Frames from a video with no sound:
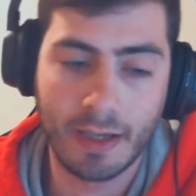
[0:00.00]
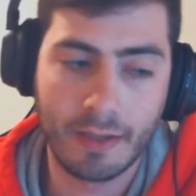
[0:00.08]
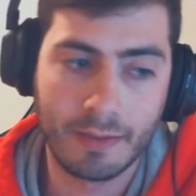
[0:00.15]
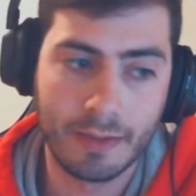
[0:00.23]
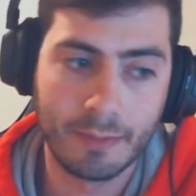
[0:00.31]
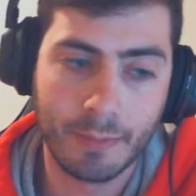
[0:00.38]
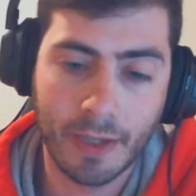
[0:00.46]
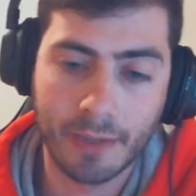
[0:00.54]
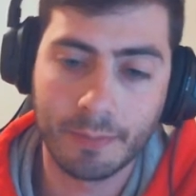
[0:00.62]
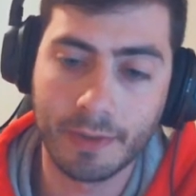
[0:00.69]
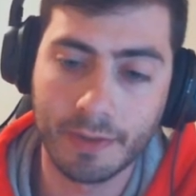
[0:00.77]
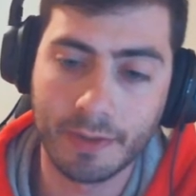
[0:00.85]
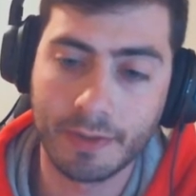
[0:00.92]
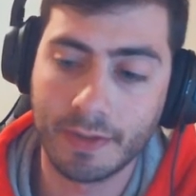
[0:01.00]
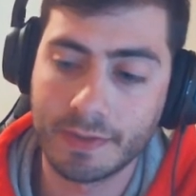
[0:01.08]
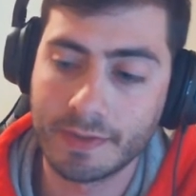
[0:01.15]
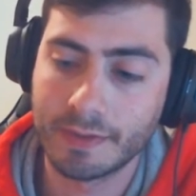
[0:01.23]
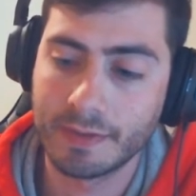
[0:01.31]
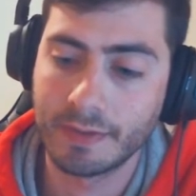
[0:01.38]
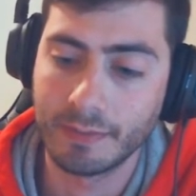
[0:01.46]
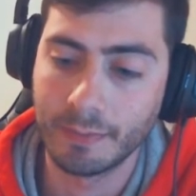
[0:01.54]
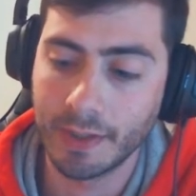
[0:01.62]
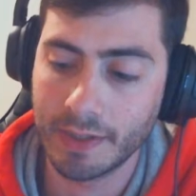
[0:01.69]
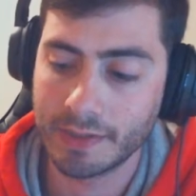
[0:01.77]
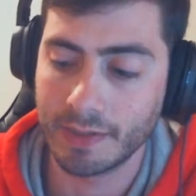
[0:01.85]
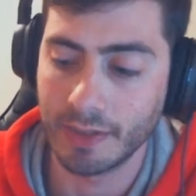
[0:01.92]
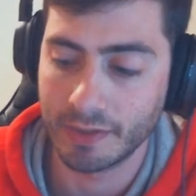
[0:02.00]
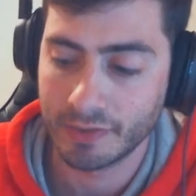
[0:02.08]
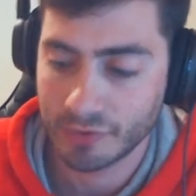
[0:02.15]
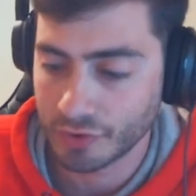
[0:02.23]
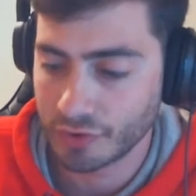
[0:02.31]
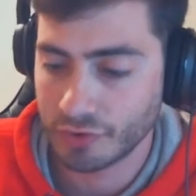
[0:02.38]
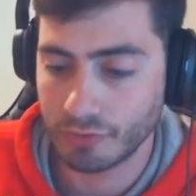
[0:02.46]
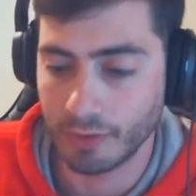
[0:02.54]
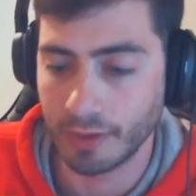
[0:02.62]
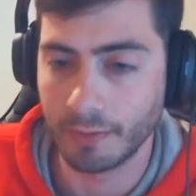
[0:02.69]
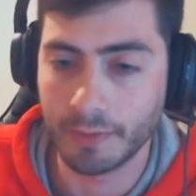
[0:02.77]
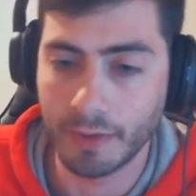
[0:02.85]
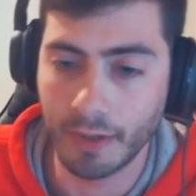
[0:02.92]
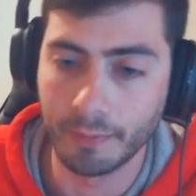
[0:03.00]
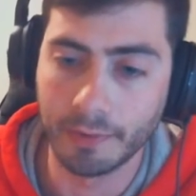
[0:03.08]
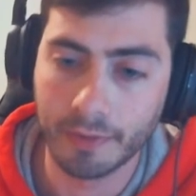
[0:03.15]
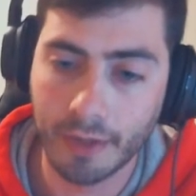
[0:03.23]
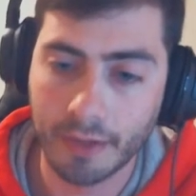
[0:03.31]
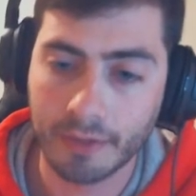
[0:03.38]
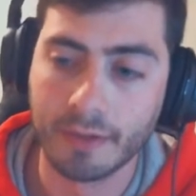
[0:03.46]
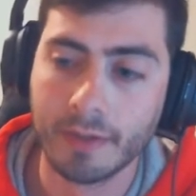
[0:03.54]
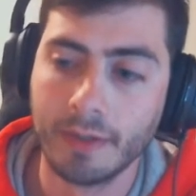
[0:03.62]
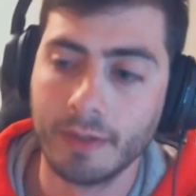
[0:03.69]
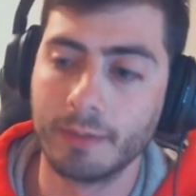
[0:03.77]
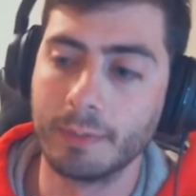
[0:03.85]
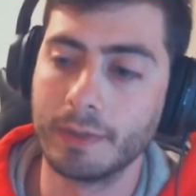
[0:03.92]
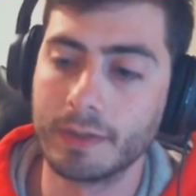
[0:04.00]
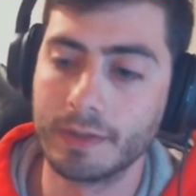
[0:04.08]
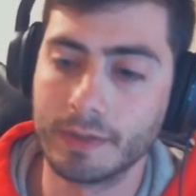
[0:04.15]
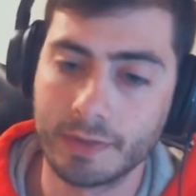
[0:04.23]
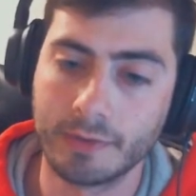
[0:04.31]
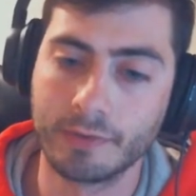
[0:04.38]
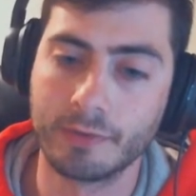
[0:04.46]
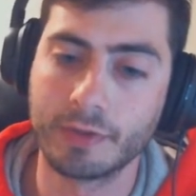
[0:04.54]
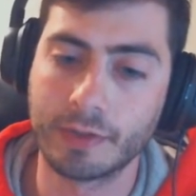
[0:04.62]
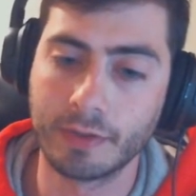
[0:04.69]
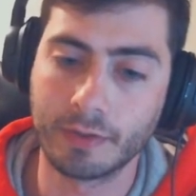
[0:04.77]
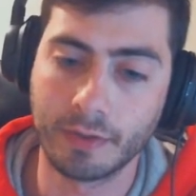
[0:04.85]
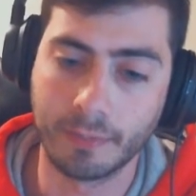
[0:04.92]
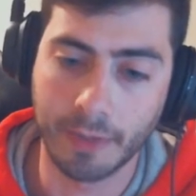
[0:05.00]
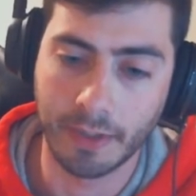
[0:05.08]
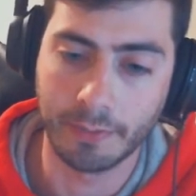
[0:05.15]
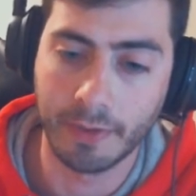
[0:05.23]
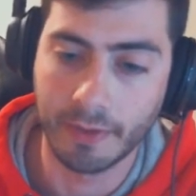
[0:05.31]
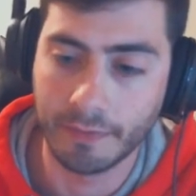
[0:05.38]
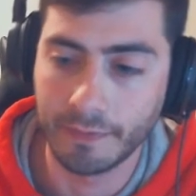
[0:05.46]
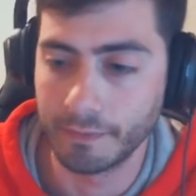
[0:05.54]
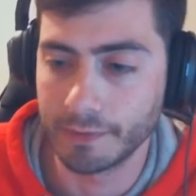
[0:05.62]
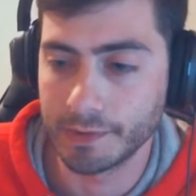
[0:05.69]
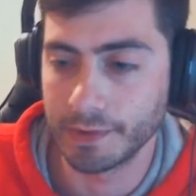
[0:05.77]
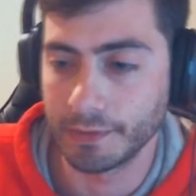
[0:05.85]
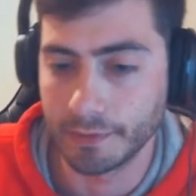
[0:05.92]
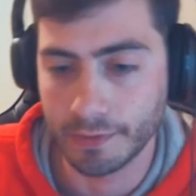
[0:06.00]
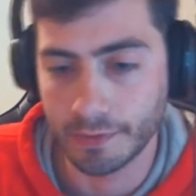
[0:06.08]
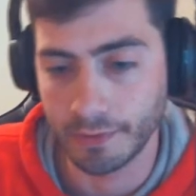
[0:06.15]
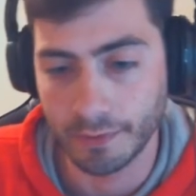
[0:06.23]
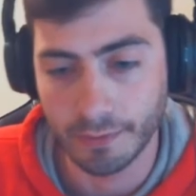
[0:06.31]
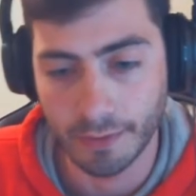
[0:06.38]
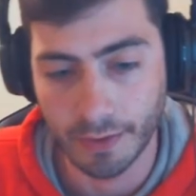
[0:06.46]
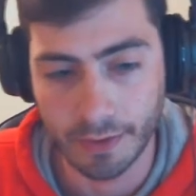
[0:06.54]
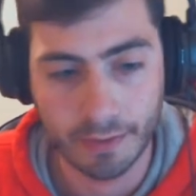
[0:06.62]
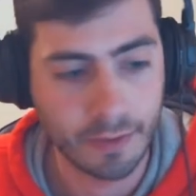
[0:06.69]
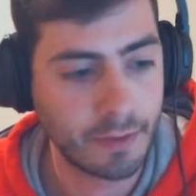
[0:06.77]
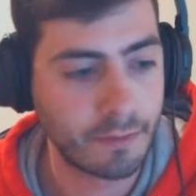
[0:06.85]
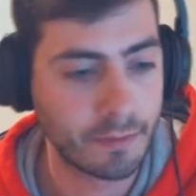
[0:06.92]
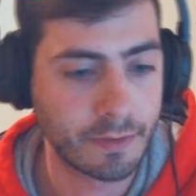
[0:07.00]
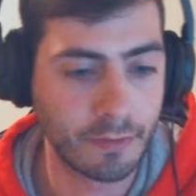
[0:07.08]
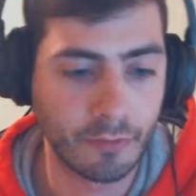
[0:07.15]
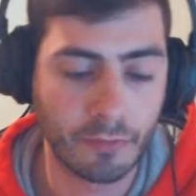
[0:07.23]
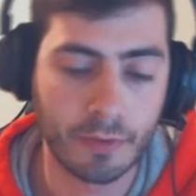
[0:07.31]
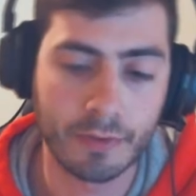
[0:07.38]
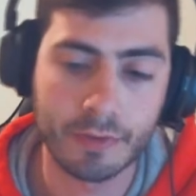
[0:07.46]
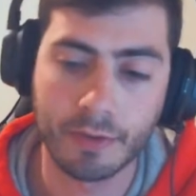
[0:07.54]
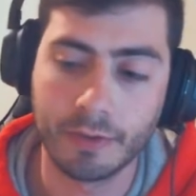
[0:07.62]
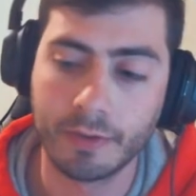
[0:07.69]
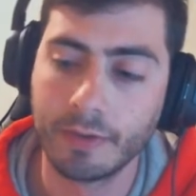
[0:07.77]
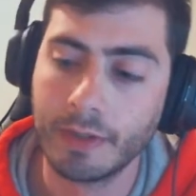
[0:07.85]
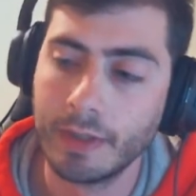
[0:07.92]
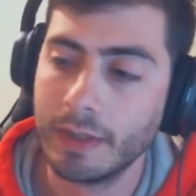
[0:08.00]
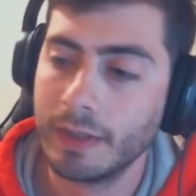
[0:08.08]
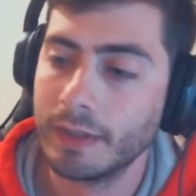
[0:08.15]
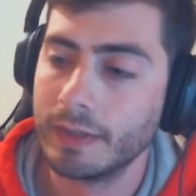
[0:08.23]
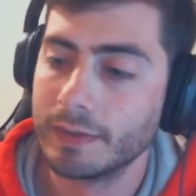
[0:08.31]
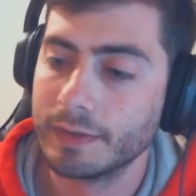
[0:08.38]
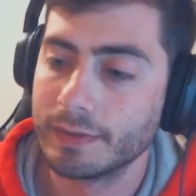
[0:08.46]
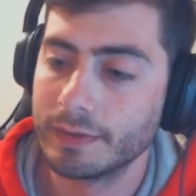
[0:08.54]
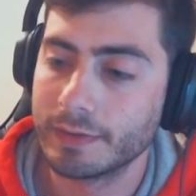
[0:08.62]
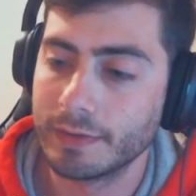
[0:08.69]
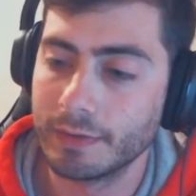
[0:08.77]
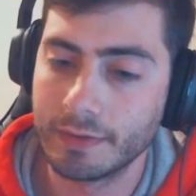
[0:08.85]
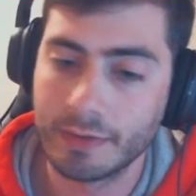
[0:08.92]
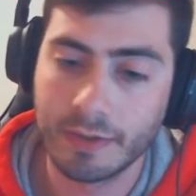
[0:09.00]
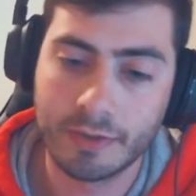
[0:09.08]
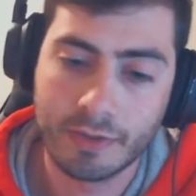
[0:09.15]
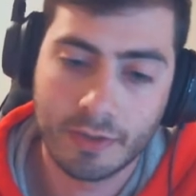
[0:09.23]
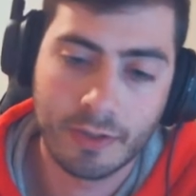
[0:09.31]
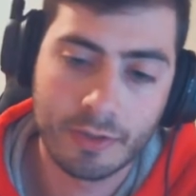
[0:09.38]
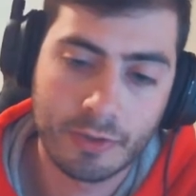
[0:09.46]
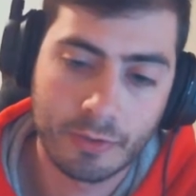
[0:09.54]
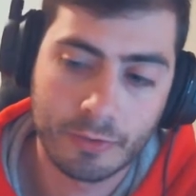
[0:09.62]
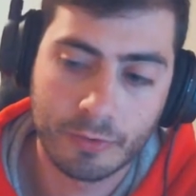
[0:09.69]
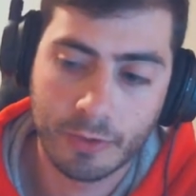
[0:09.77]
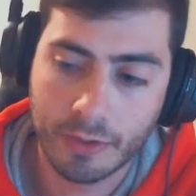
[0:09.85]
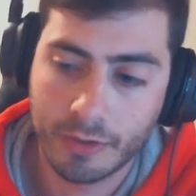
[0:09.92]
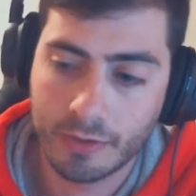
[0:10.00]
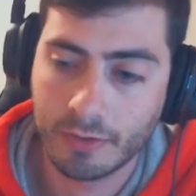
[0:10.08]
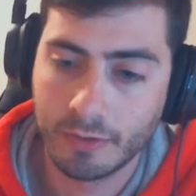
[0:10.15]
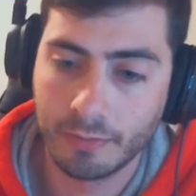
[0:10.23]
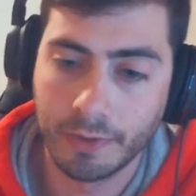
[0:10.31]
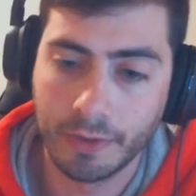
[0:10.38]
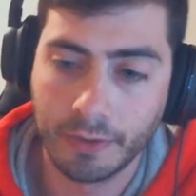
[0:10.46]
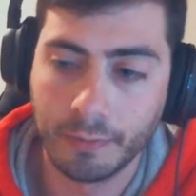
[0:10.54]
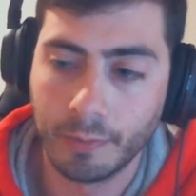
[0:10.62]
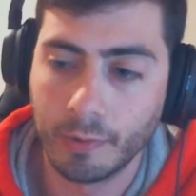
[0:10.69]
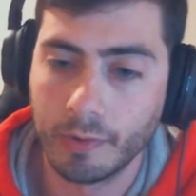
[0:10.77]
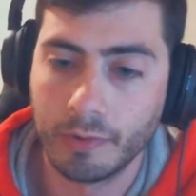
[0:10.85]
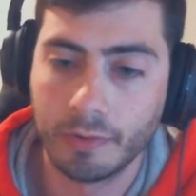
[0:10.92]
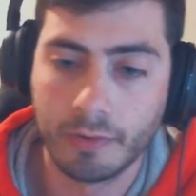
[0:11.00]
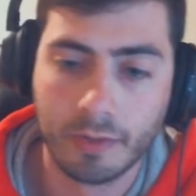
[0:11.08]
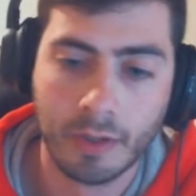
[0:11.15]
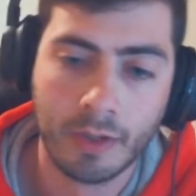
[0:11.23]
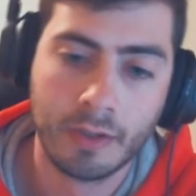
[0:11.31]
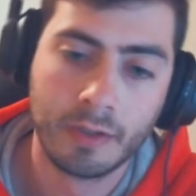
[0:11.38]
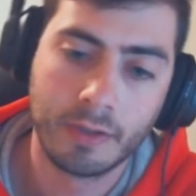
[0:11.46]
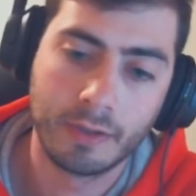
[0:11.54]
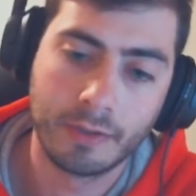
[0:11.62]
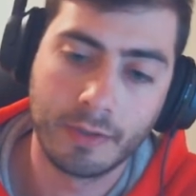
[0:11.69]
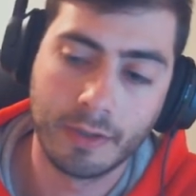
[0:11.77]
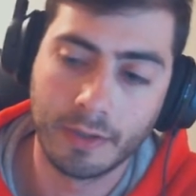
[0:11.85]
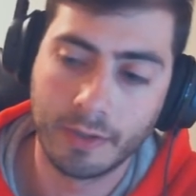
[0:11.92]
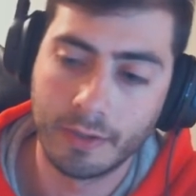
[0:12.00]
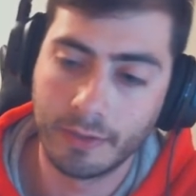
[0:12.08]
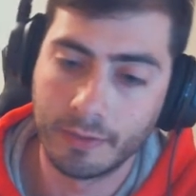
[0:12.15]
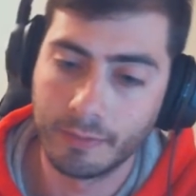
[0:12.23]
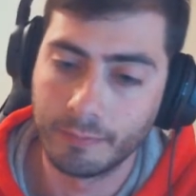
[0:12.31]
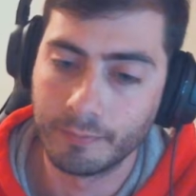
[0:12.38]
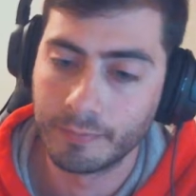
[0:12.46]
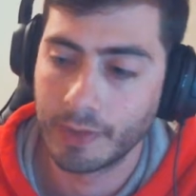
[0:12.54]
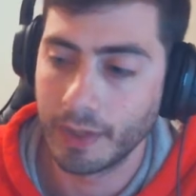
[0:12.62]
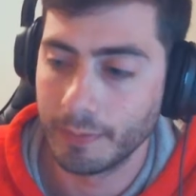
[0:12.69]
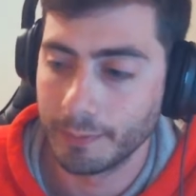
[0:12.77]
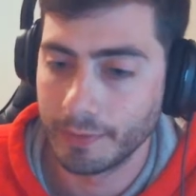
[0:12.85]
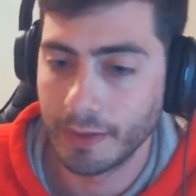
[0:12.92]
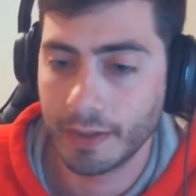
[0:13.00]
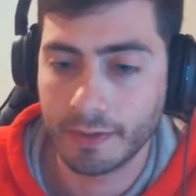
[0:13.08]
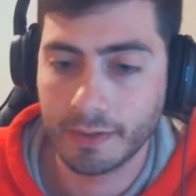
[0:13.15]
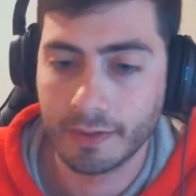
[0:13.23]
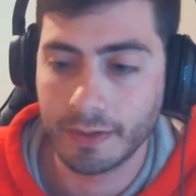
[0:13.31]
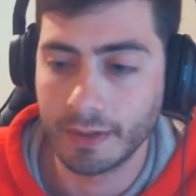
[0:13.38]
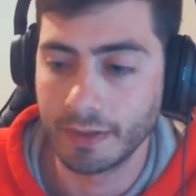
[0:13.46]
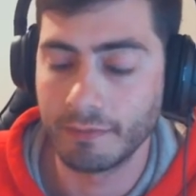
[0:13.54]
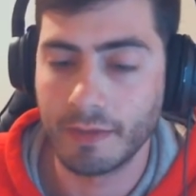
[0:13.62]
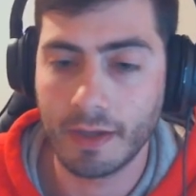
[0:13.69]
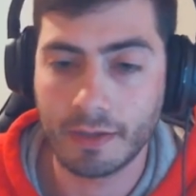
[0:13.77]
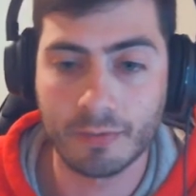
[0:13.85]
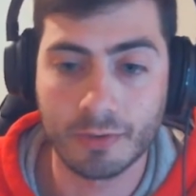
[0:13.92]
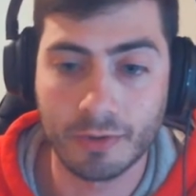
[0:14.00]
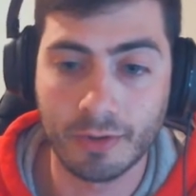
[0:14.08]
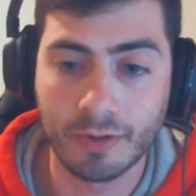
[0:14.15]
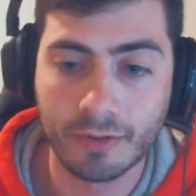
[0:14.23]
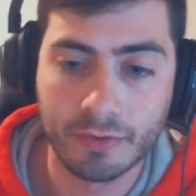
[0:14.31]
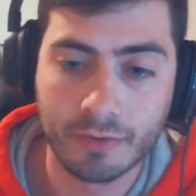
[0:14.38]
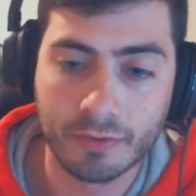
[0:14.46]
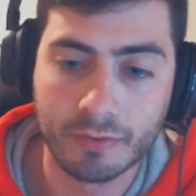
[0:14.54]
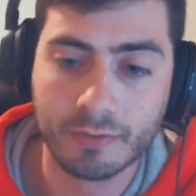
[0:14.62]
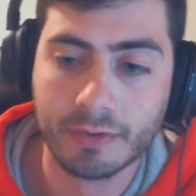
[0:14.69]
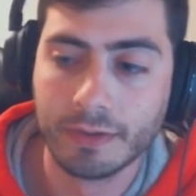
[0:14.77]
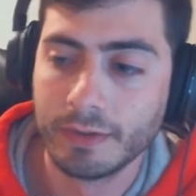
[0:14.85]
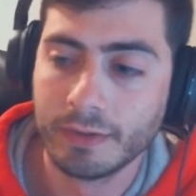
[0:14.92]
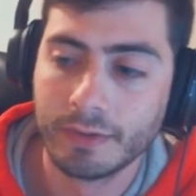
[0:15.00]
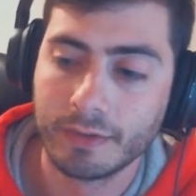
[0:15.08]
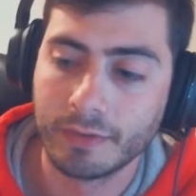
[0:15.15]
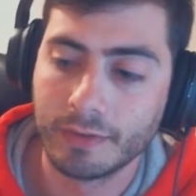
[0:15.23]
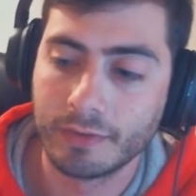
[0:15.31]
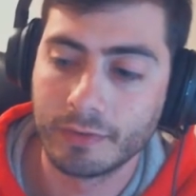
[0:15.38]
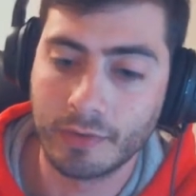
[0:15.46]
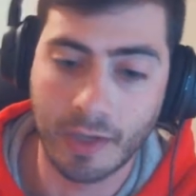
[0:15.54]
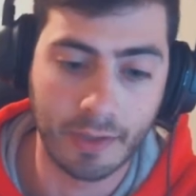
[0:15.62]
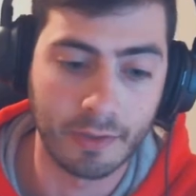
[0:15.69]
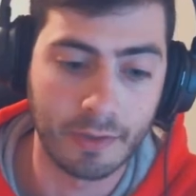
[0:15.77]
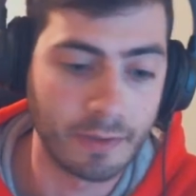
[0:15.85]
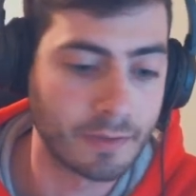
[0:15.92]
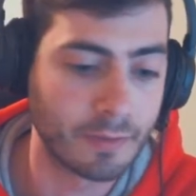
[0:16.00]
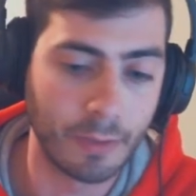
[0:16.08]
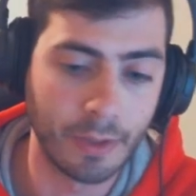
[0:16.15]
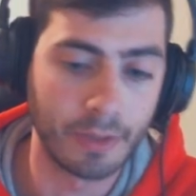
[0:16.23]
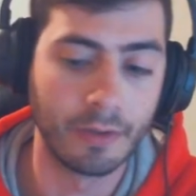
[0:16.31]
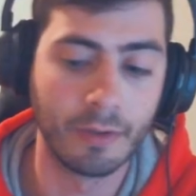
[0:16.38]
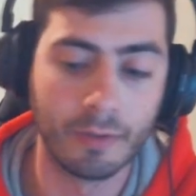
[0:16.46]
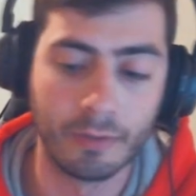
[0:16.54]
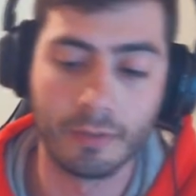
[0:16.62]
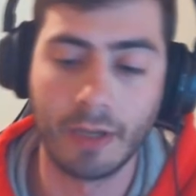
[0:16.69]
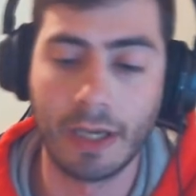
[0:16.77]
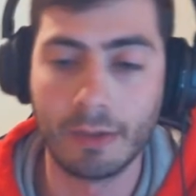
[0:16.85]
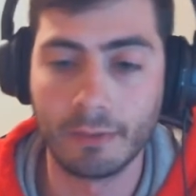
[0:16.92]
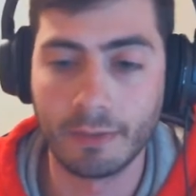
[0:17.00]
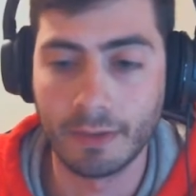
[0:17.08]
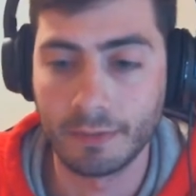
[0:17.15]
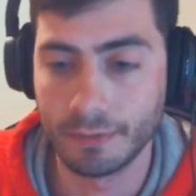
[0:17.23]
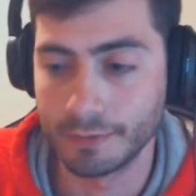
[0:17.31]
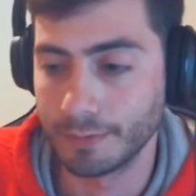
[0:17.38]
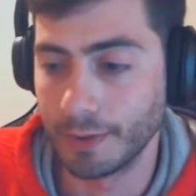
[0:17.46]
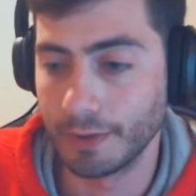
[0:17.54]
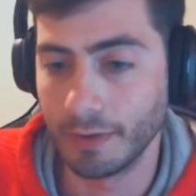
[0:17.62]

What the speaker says: in my opinion, that's the best like just straight up combo deck because you're just looking to pop off every single turn, right? Every single first turn. So it's your traditional build-a-board combo deck, and if that's what you're into, Dragon Link's the way to go. I don't think there's a better